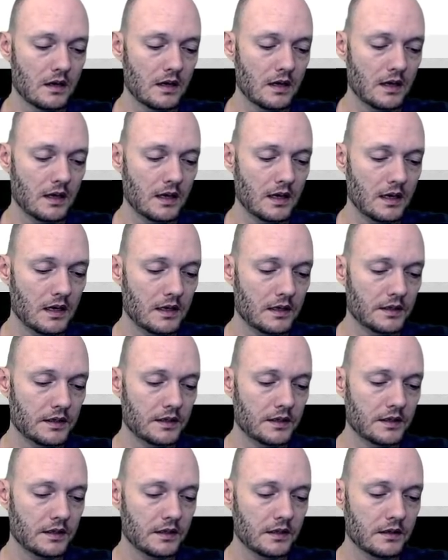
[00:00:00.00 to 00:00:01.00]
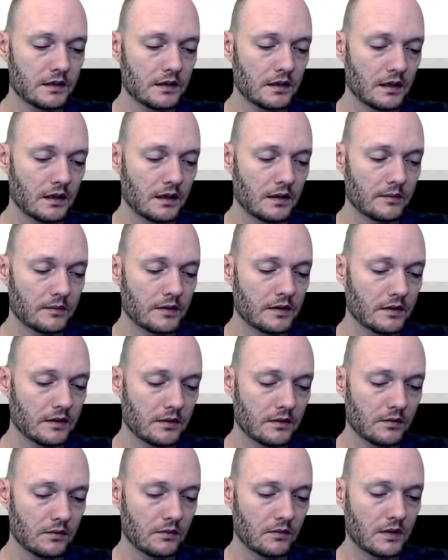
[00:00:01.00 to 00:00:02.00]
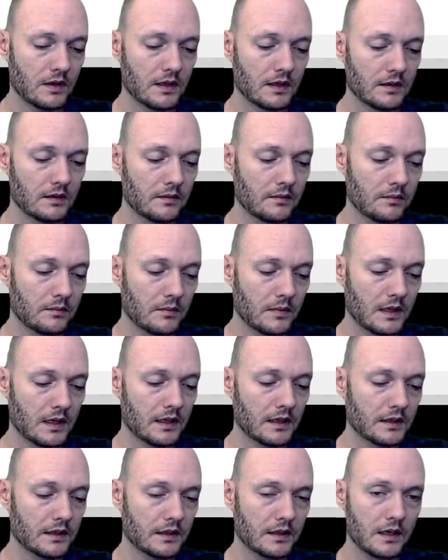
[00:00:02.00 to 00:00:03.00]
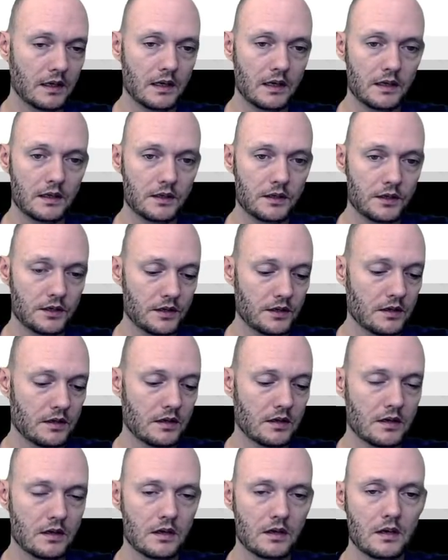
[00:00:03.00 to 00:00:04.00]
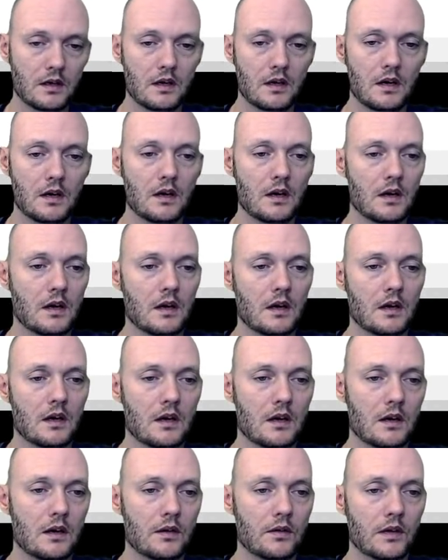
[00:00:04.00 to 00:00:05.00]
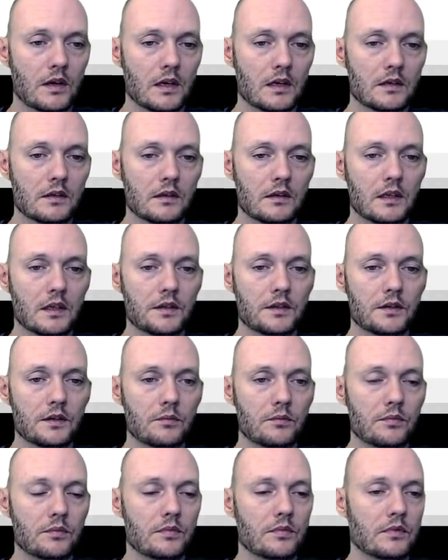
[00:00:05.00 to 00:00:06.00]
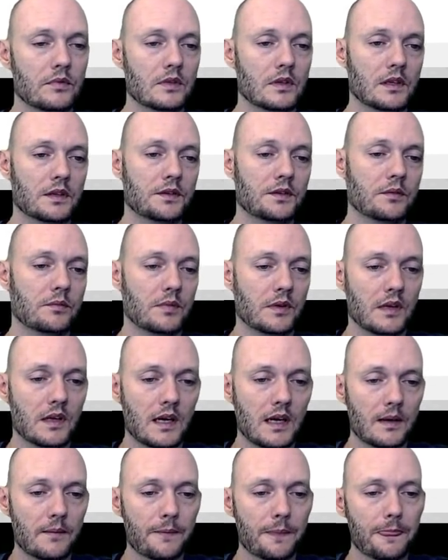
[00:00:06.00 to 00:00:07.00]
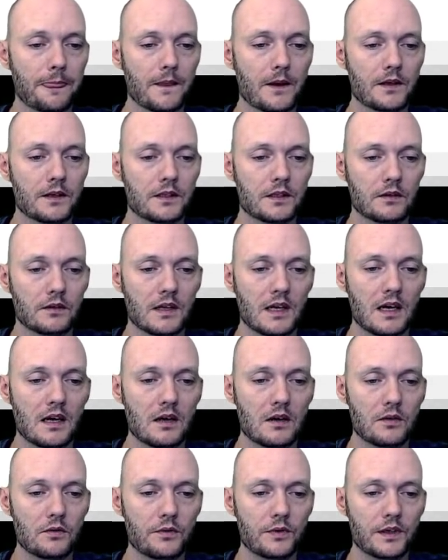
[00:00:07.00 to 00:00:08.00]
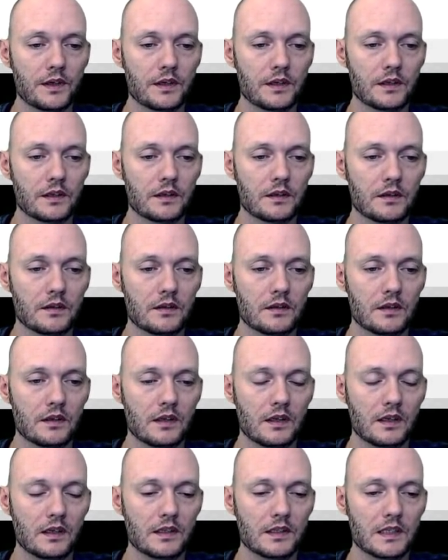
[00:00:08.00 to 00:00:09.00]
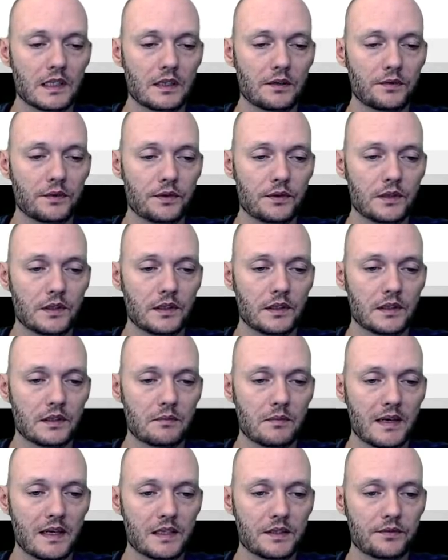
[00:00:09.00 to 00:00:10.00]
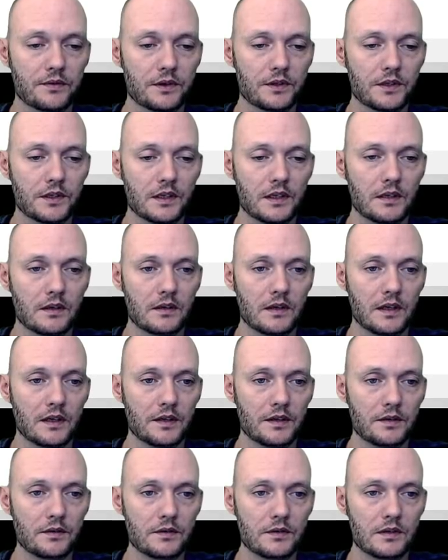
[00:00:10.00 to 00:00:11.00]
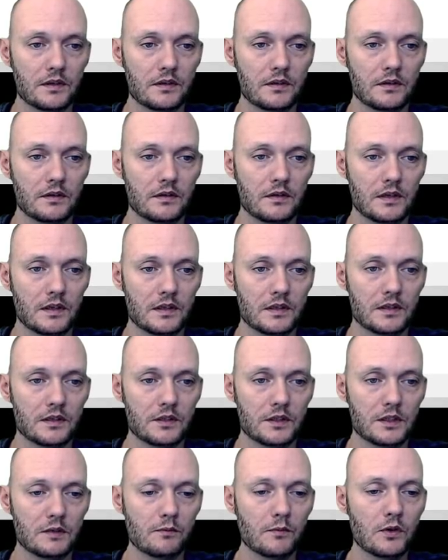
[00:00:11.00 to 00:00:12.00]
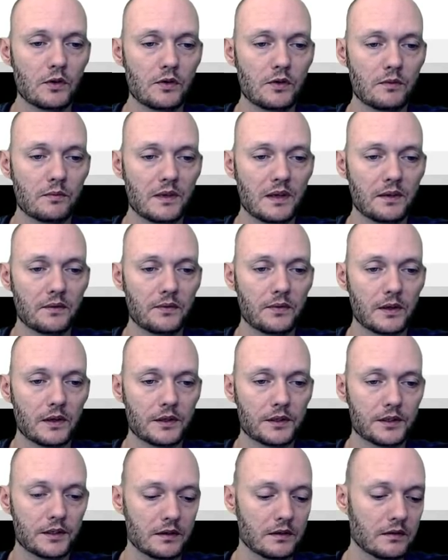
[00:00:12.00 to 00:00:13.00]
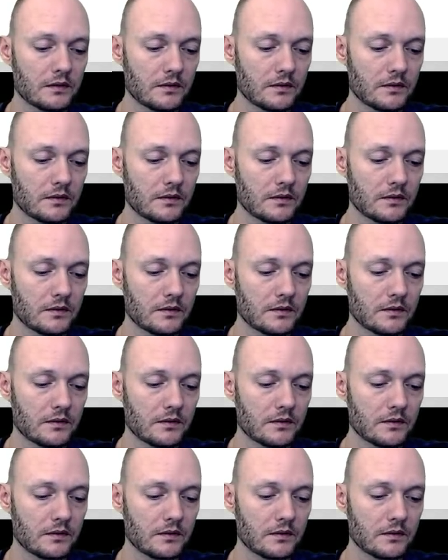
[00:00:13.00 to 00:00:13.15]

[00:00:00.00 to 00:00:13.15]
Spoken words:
h times 1 minus h. Okay, so that should be that. So now we can, instead of using this max function here, I can use this smooth min function,